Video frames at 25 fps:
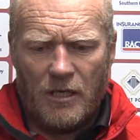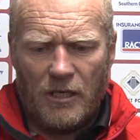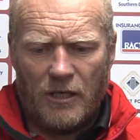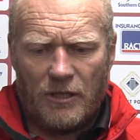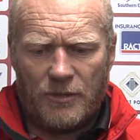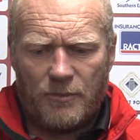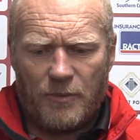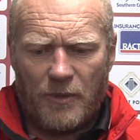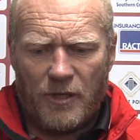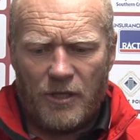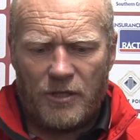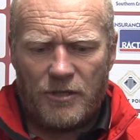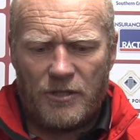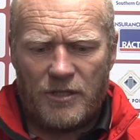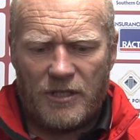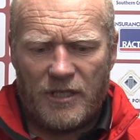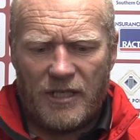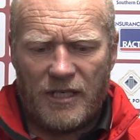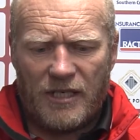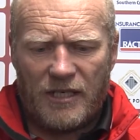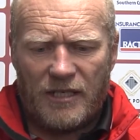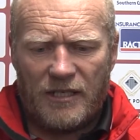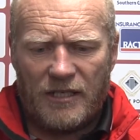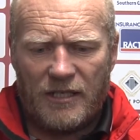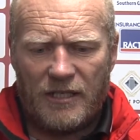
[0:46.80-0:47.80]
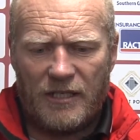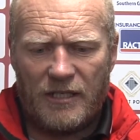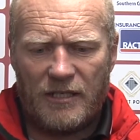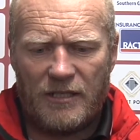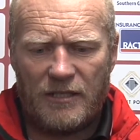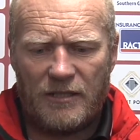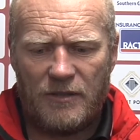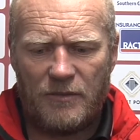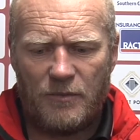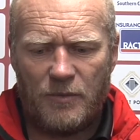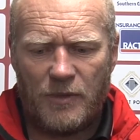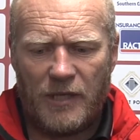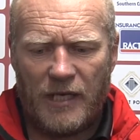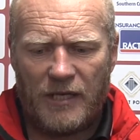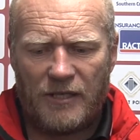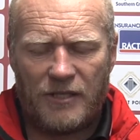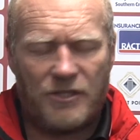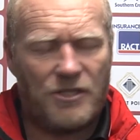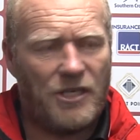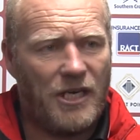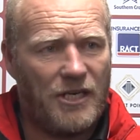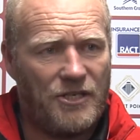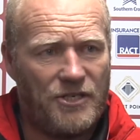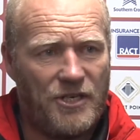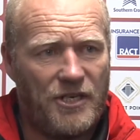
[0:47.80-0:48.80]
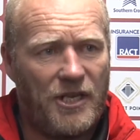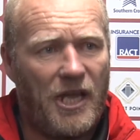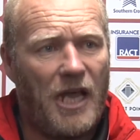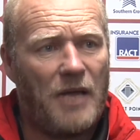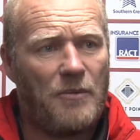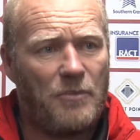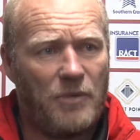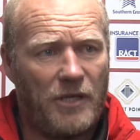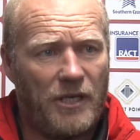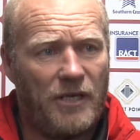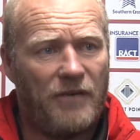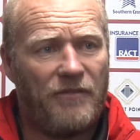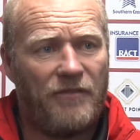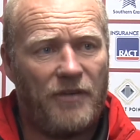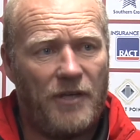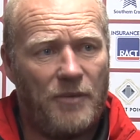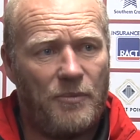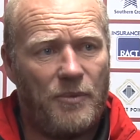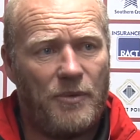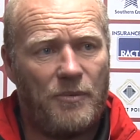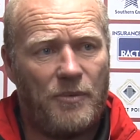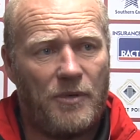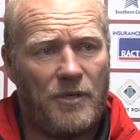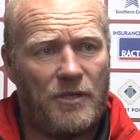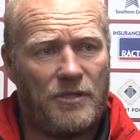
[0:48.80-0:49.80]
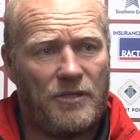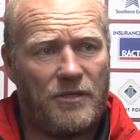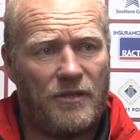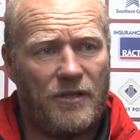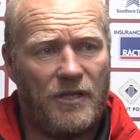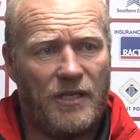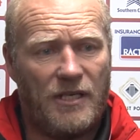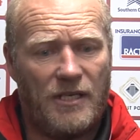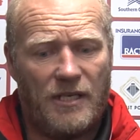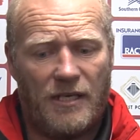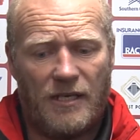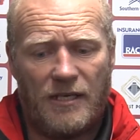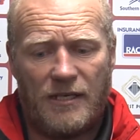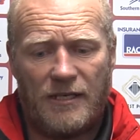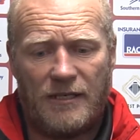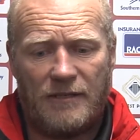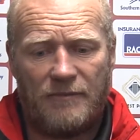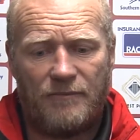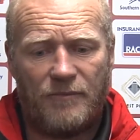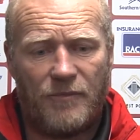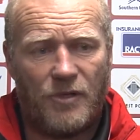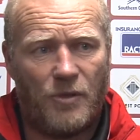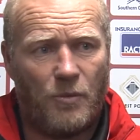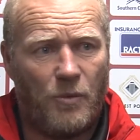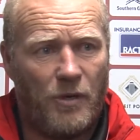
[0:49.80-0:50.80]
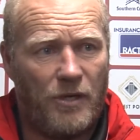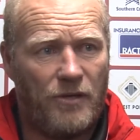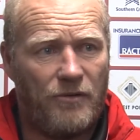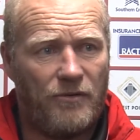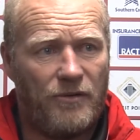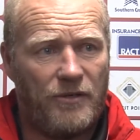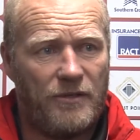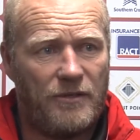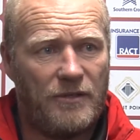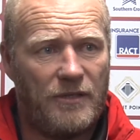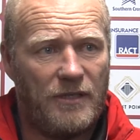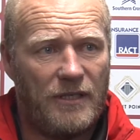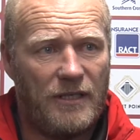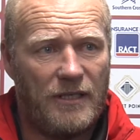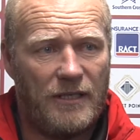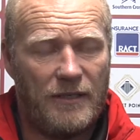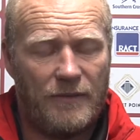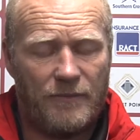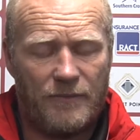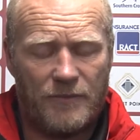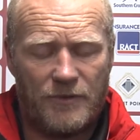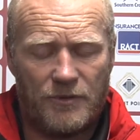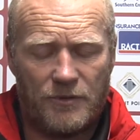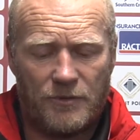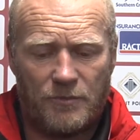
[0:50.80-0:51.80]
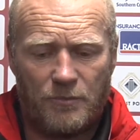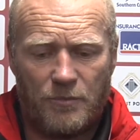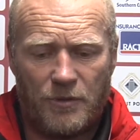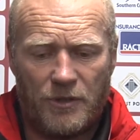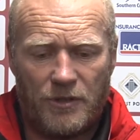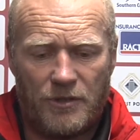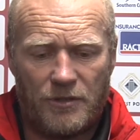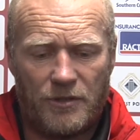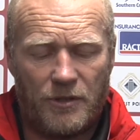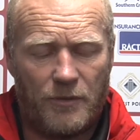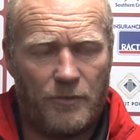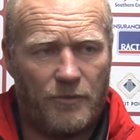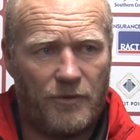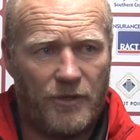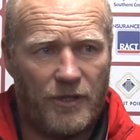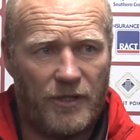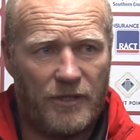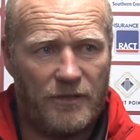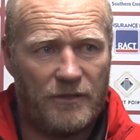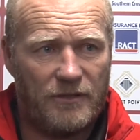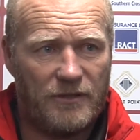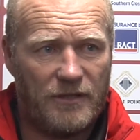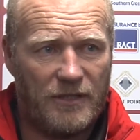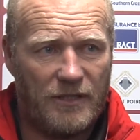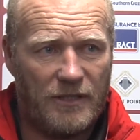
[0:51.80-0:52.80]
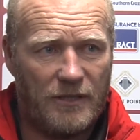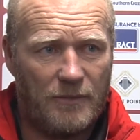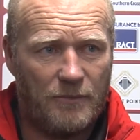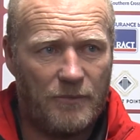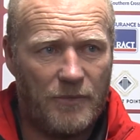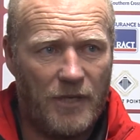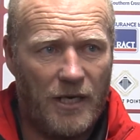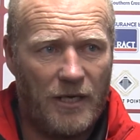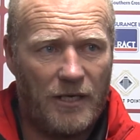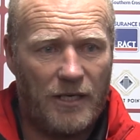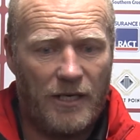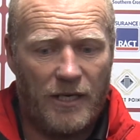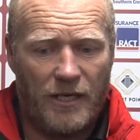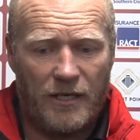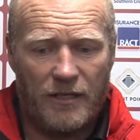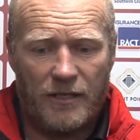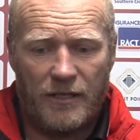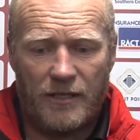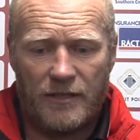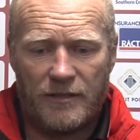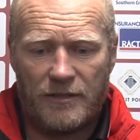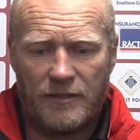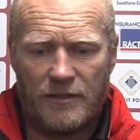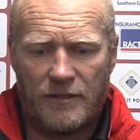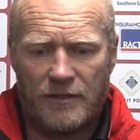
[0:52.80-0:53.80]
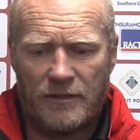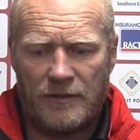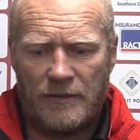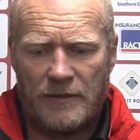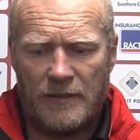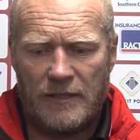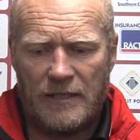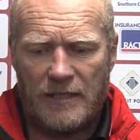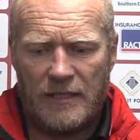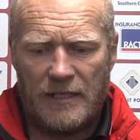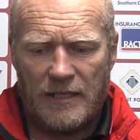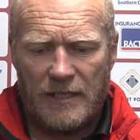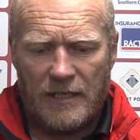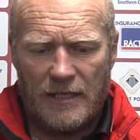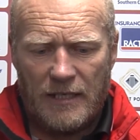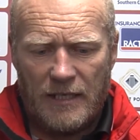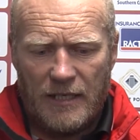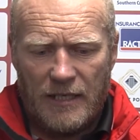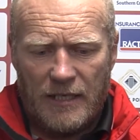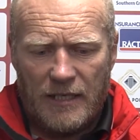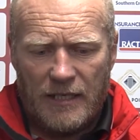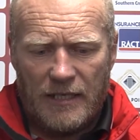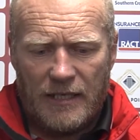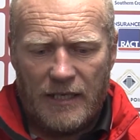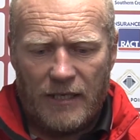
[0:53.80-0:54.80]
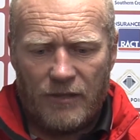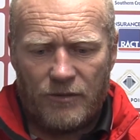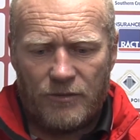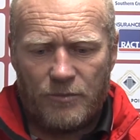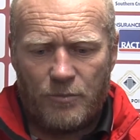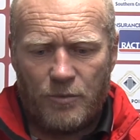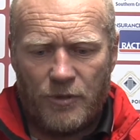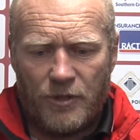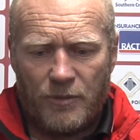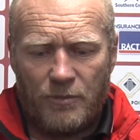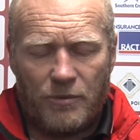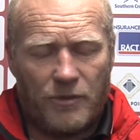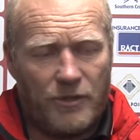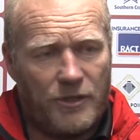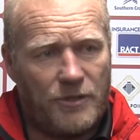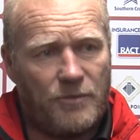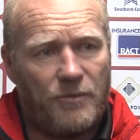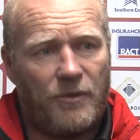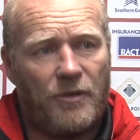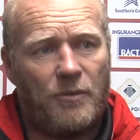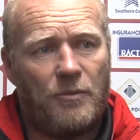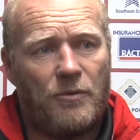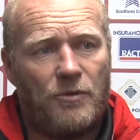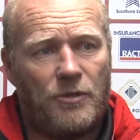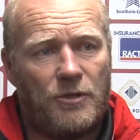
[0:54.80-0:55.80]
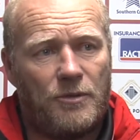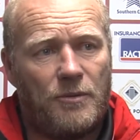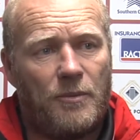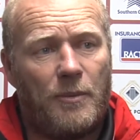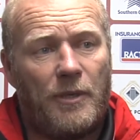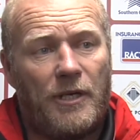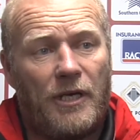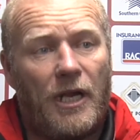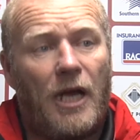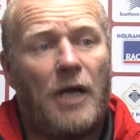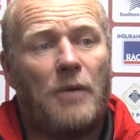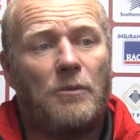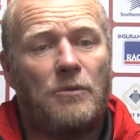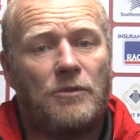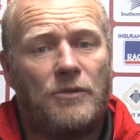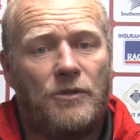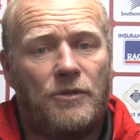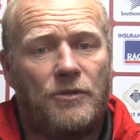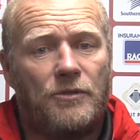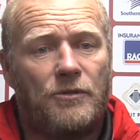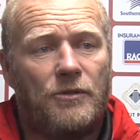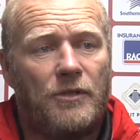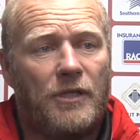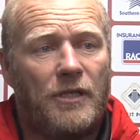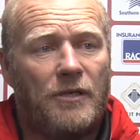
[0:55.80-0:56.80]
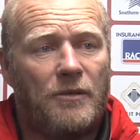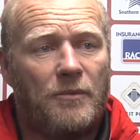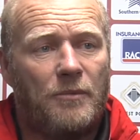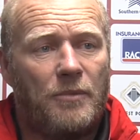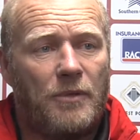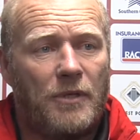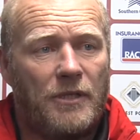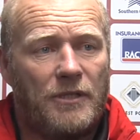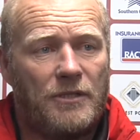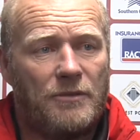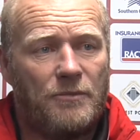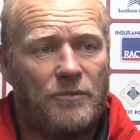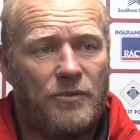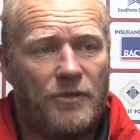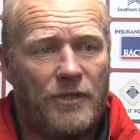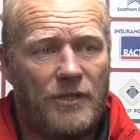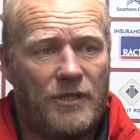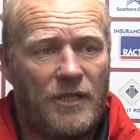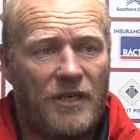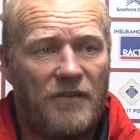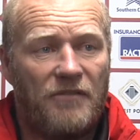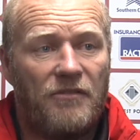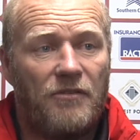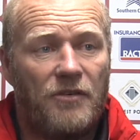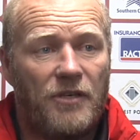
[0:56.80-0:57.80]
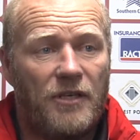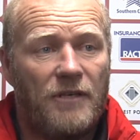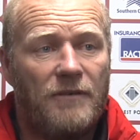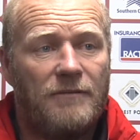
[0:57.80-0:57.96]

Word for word: I suppose. Uh, we had to change our game plan a fair bit because of the uh, the weather and um, it was pretty slippery and um, yucky out there. So uh, I was pretty pleased with the boys being able to do that and play some pretty tough footy.